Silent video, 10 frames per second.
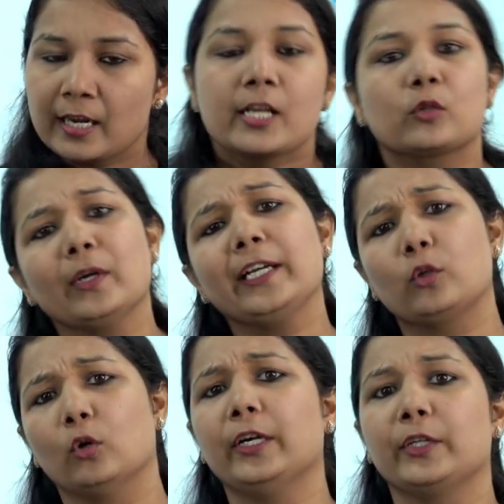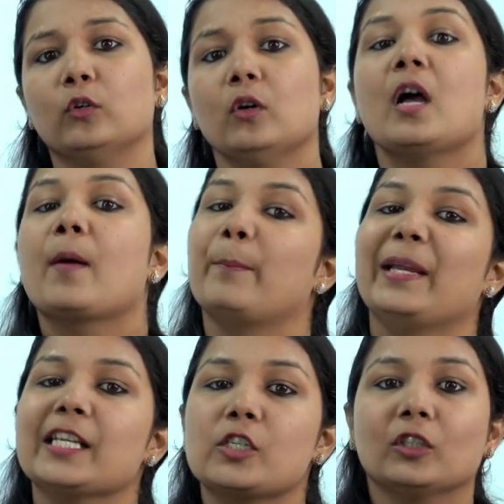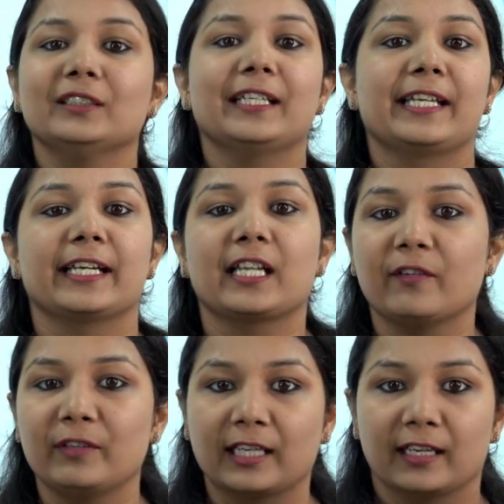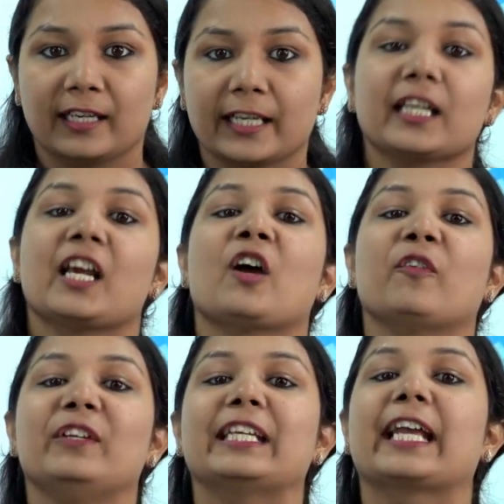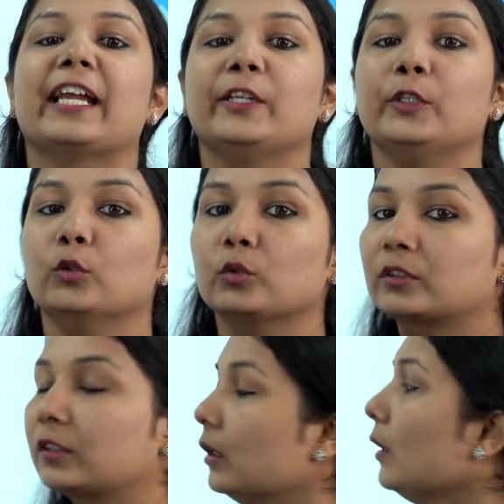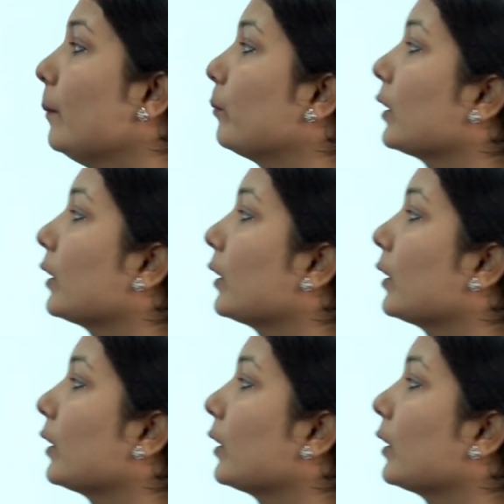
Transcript: So I told you based on the data we collect, we can use the